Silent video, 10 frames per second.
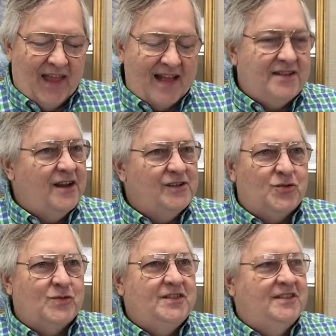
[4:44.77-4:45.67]
And
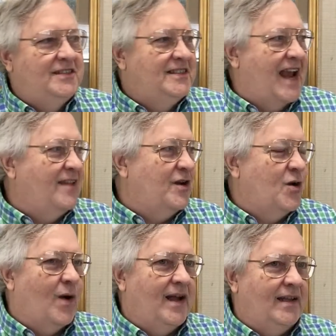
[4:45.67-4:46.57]
Jesus was standing there
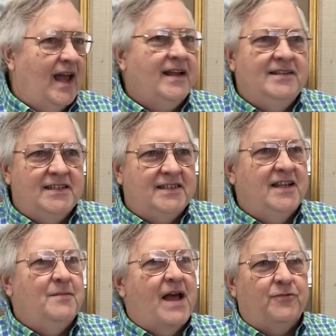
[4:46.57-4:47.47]
quietly. I can just
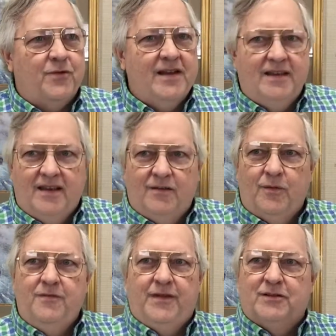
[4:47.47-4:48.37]
see him after he
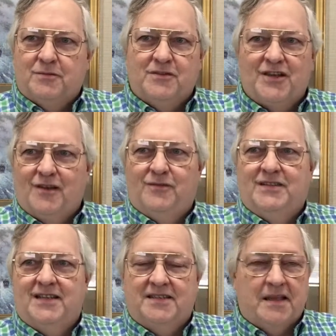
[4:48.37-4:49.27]
reveals
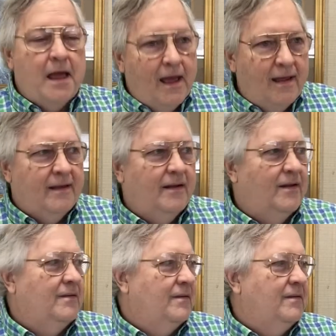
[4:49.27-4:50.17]
himself as, you
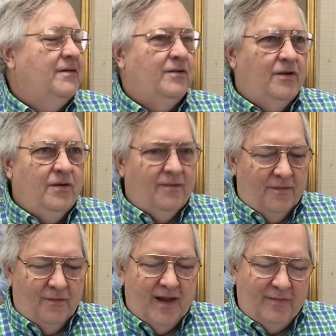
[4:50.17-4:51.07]
know, you, you,
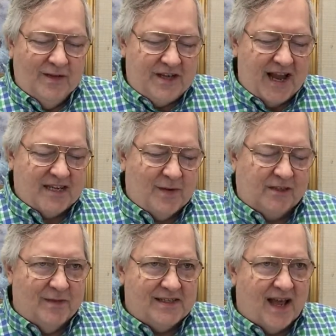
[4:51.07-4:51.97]
when she asked
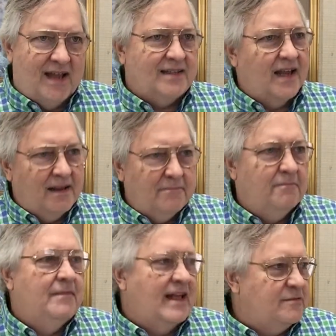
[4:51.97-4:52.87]
about the Messiah, he's like,
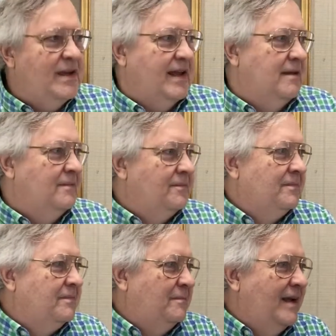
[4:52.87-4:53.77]
"That's me."
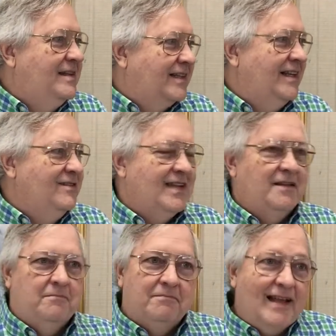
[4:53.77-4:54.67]
Basically, he was
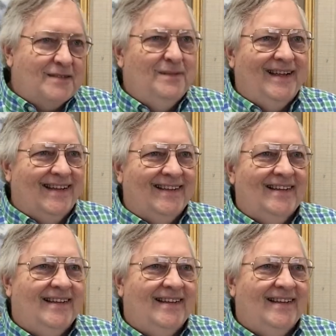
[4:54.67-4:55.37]
saying, "That's me."